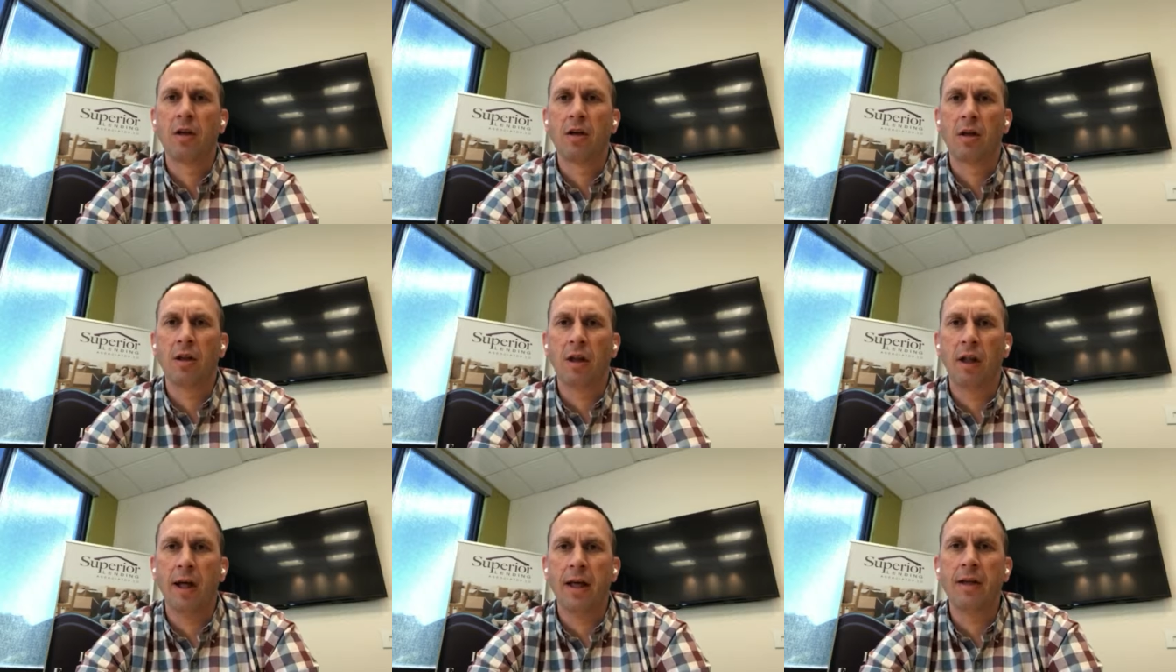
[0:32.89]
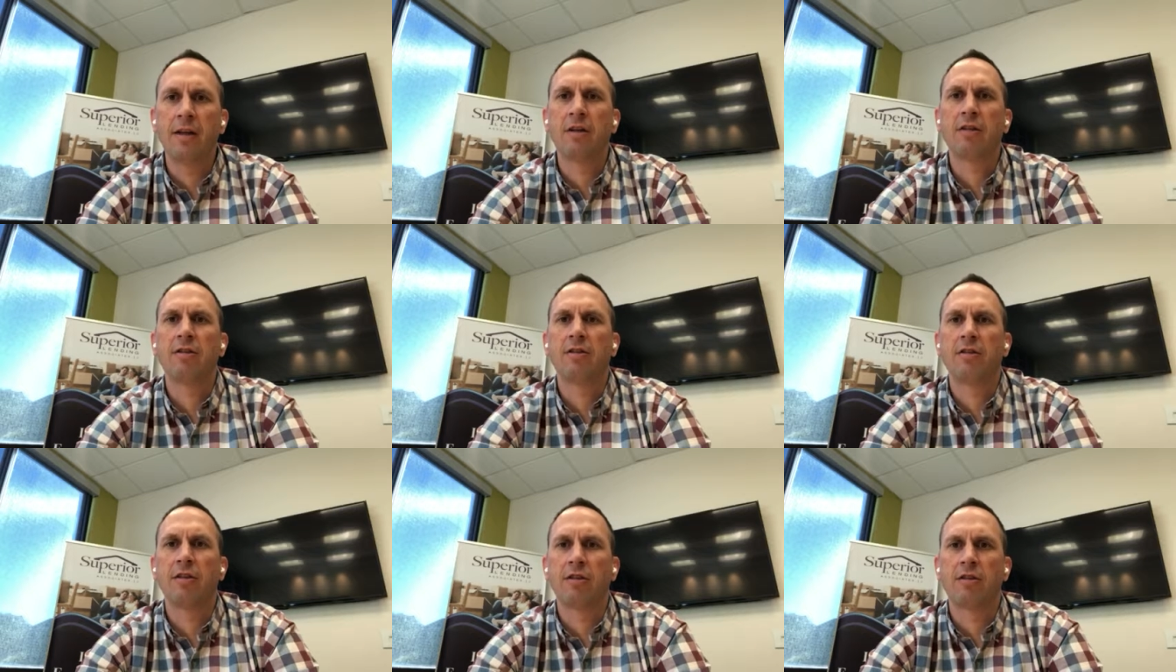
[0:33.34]

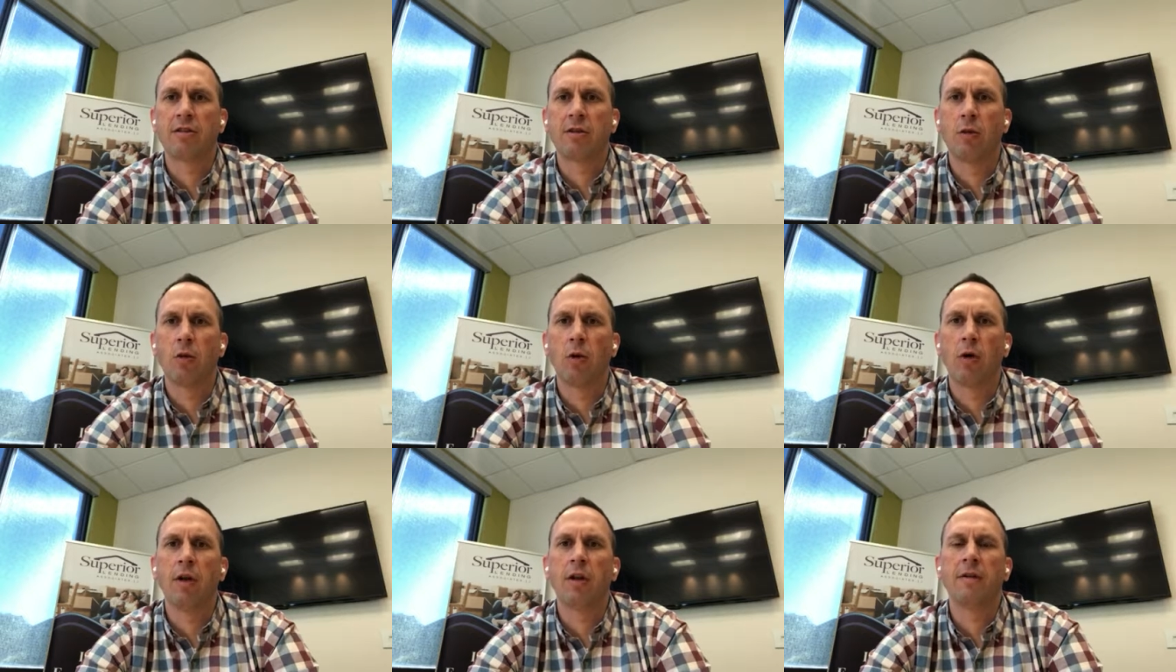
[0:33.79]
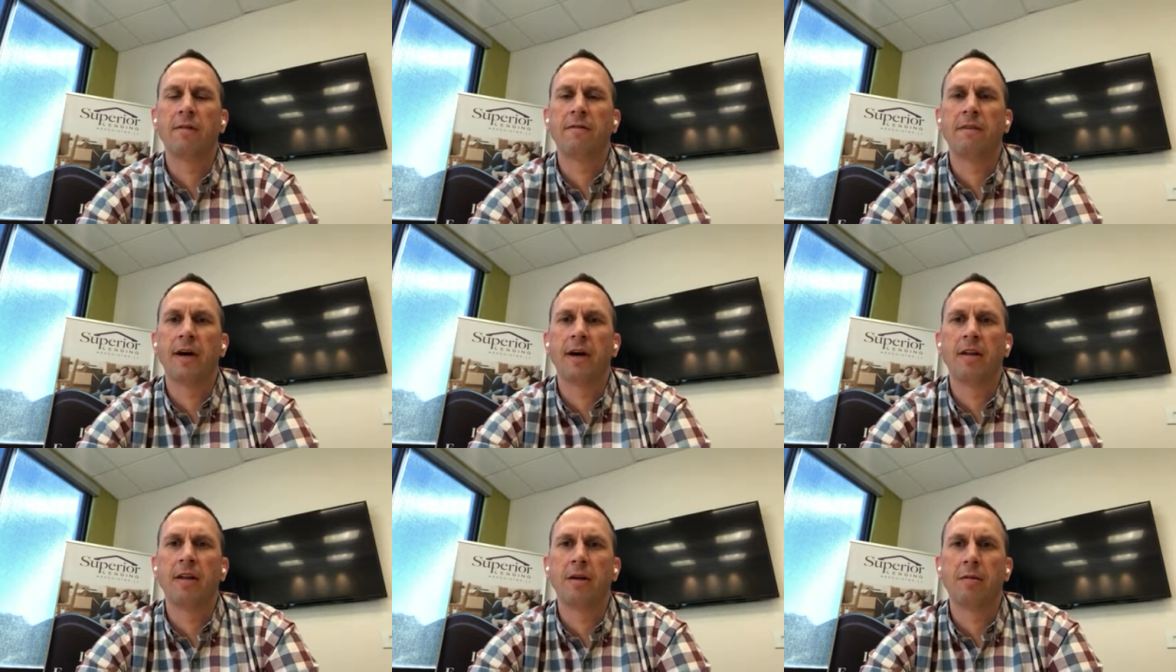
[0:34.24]
clients
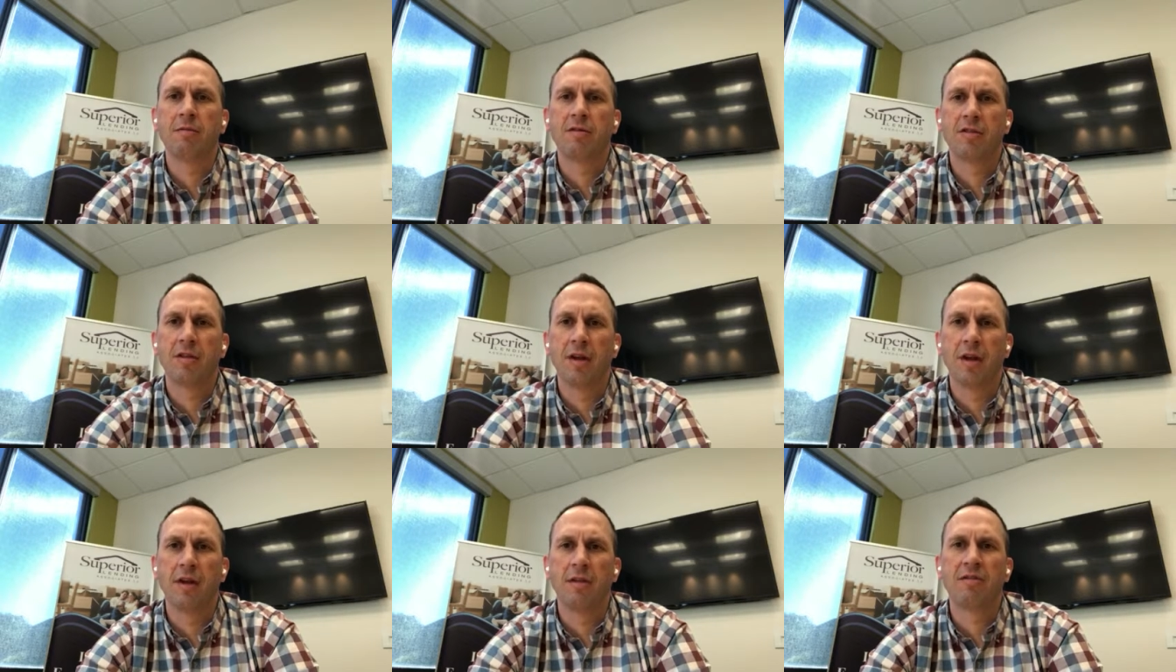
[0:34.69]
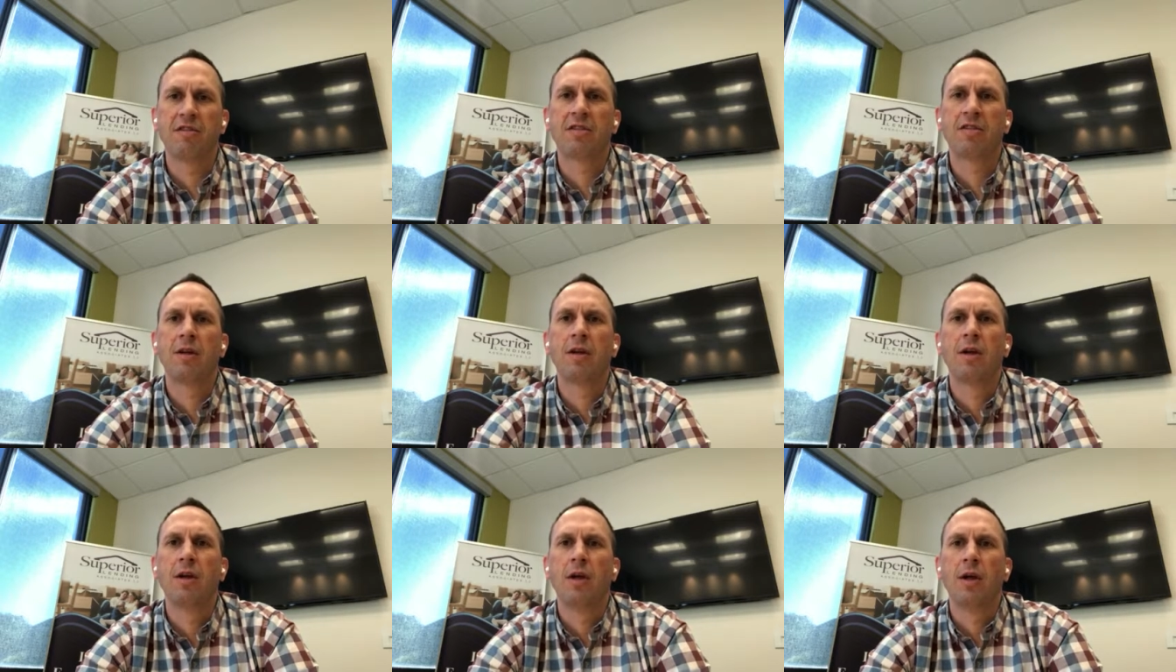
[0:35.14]
disqualify themselves